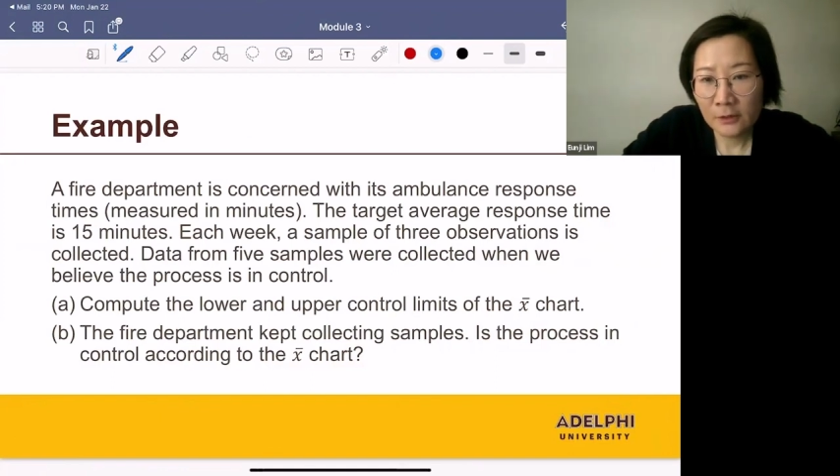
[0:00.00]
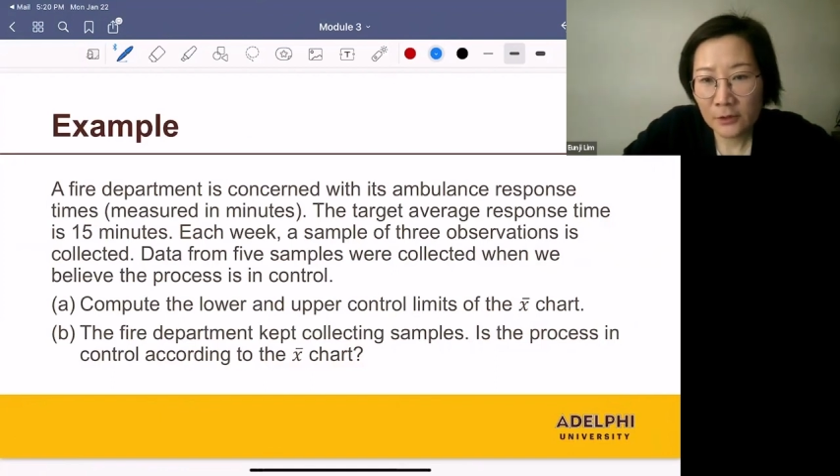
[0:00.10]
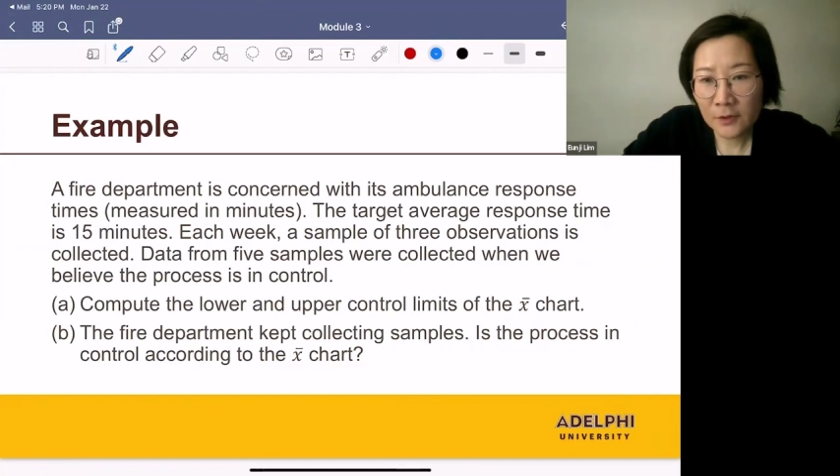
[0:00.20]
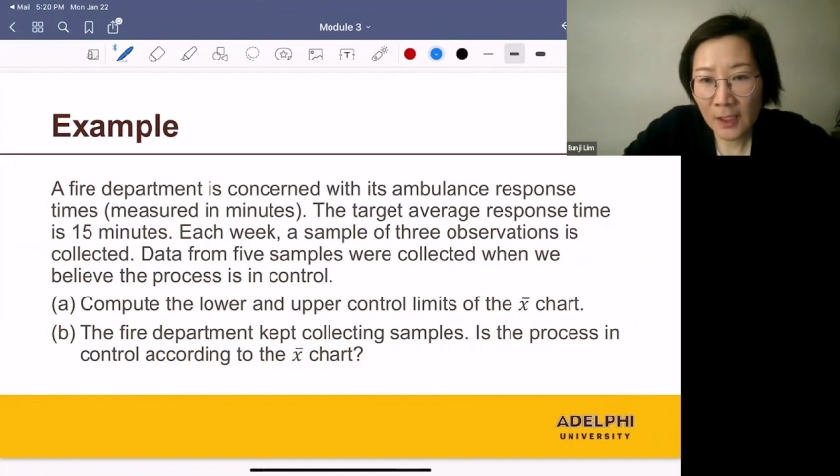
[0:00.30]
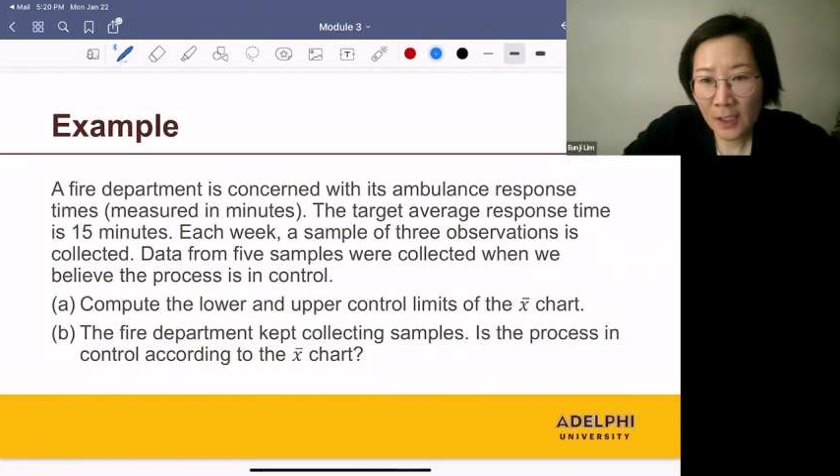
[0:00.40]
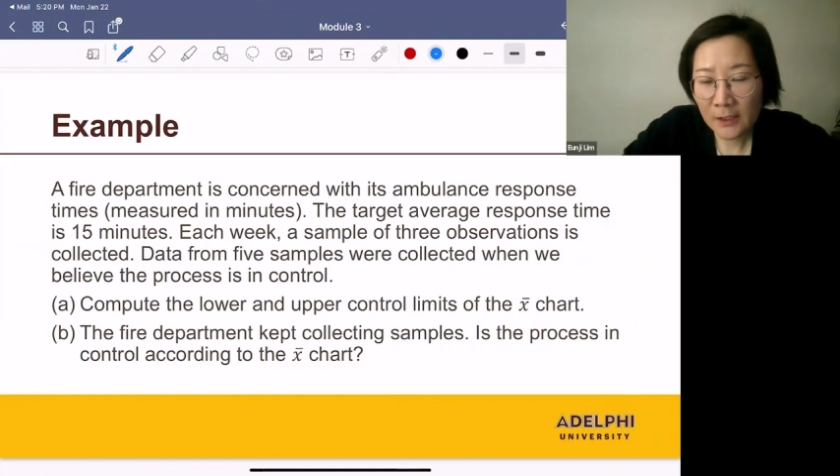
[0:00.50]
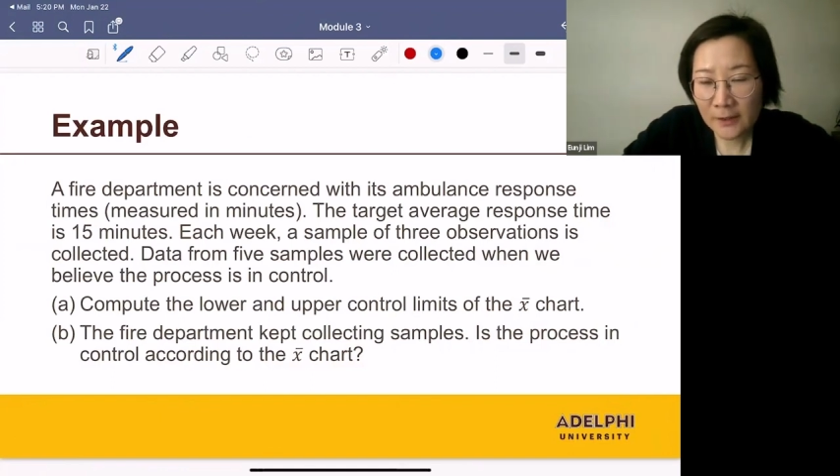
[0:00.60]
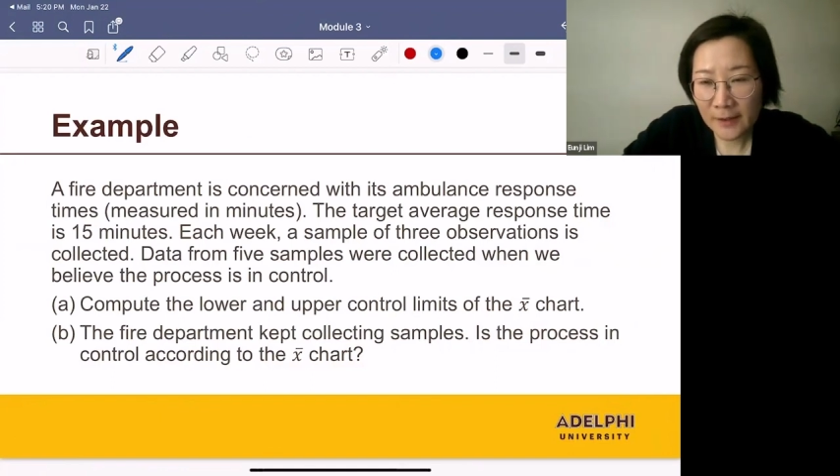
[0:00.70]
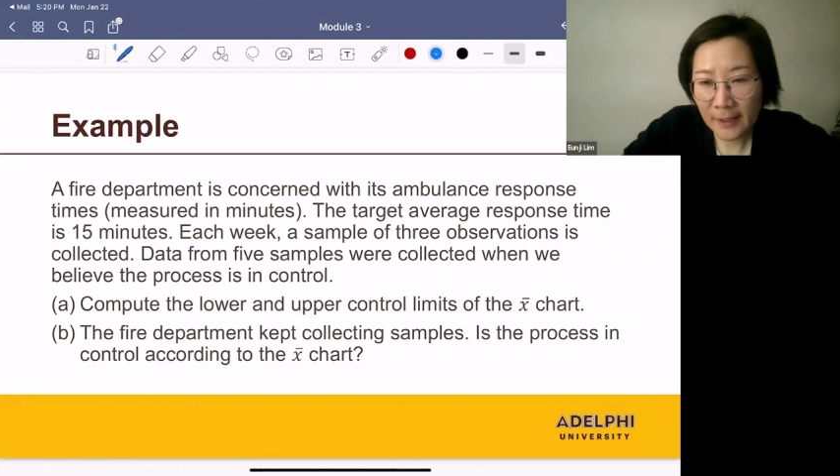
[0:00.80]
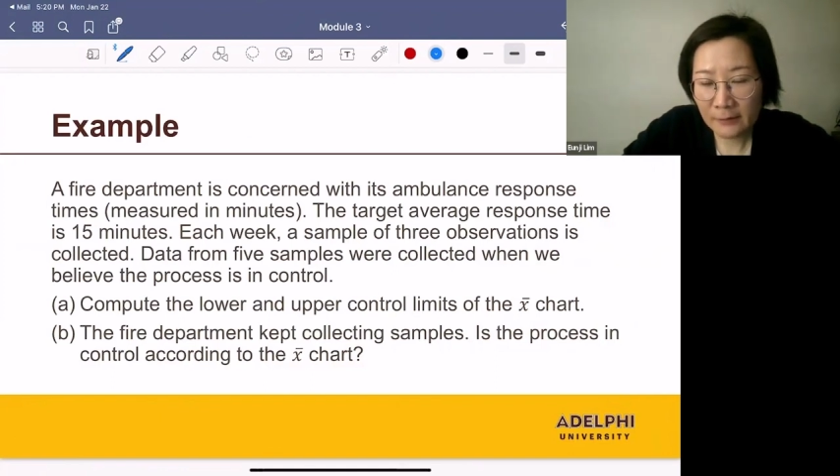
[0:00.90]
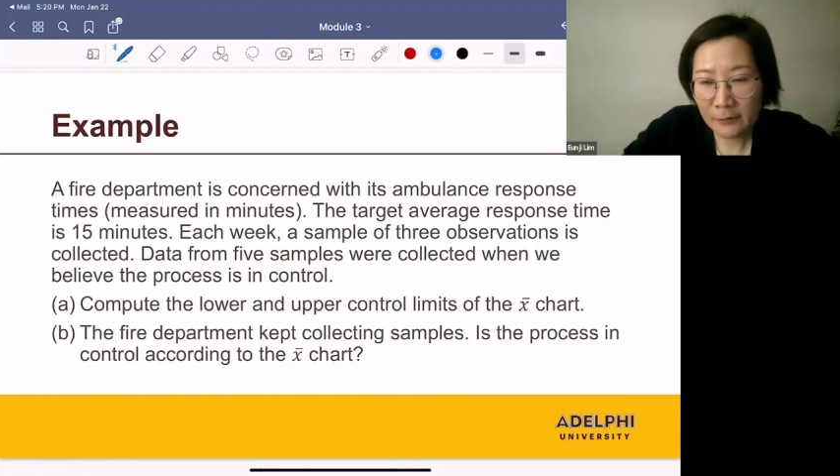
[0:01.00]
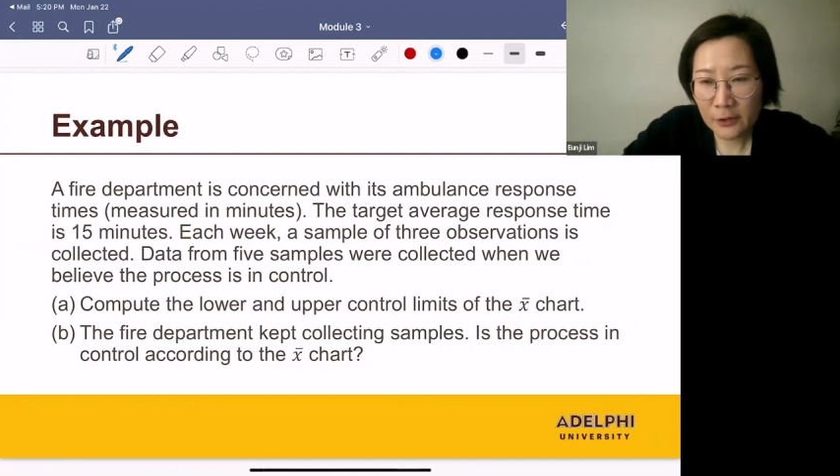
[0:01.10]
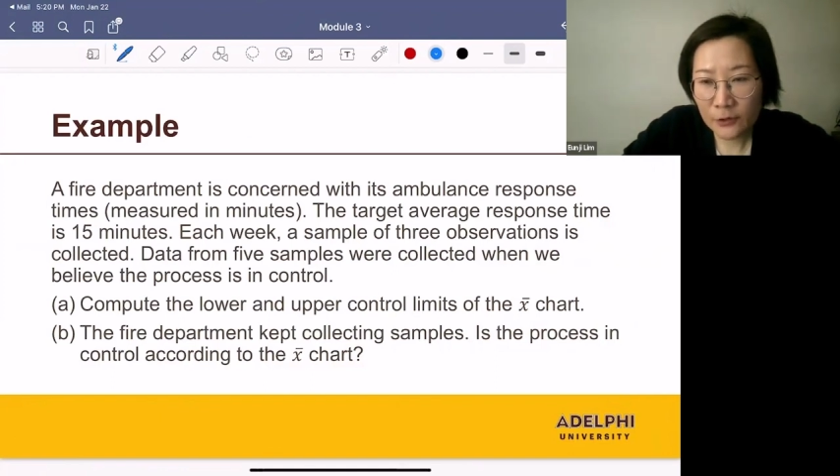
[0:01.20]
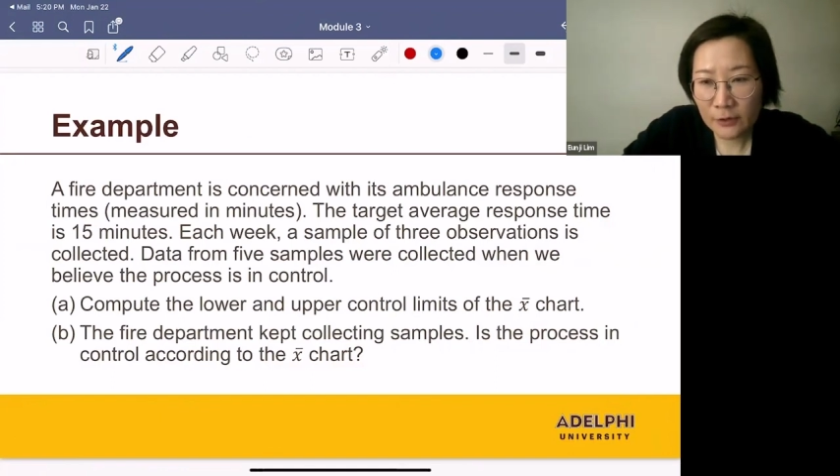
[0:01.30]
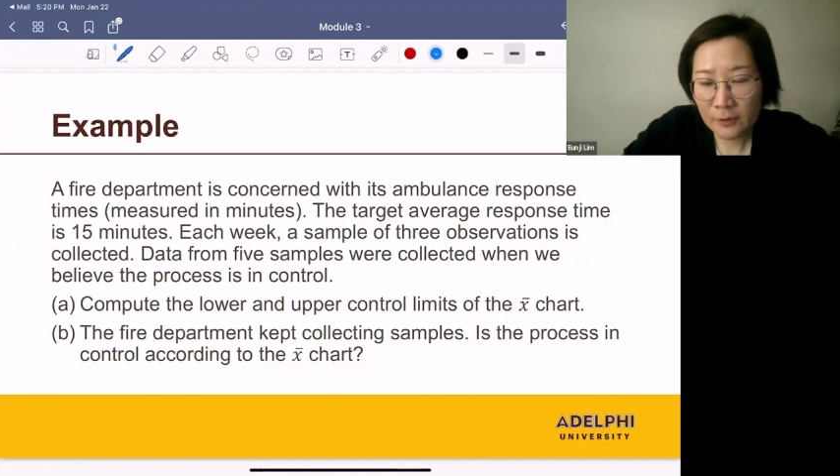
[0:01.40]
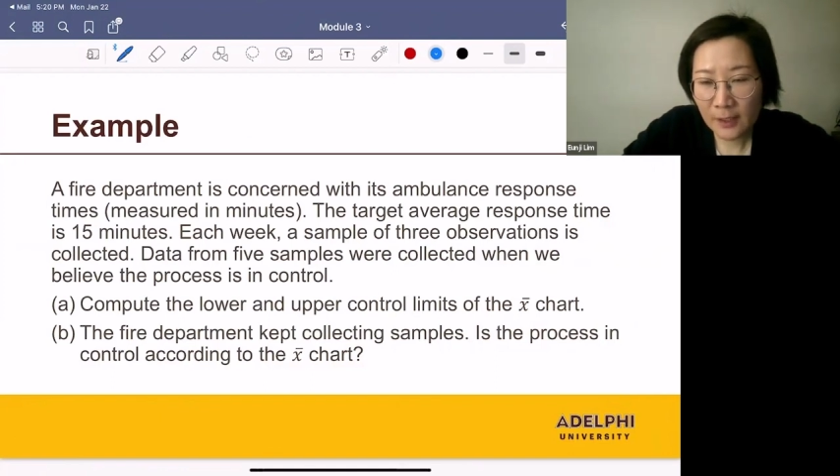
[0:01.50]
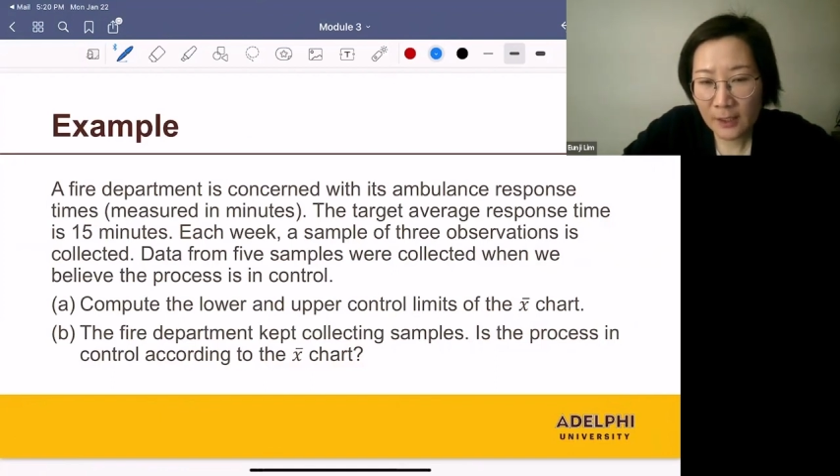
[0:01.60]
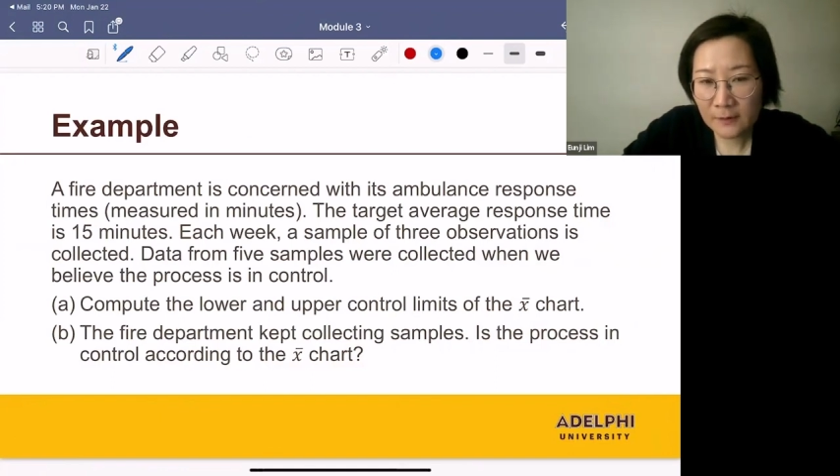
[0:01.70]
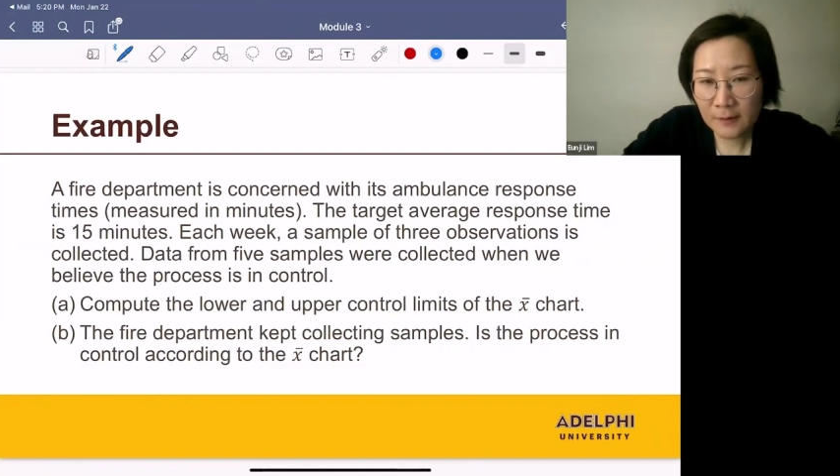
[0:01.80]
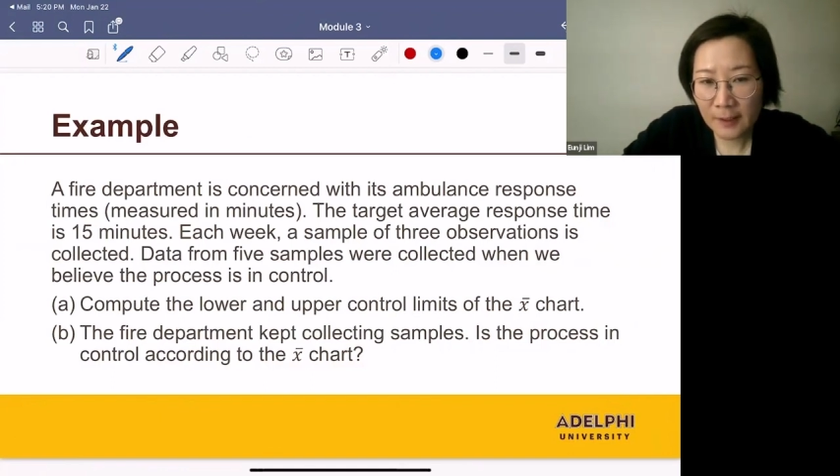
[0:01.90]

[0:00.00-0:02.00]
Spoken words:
The target average response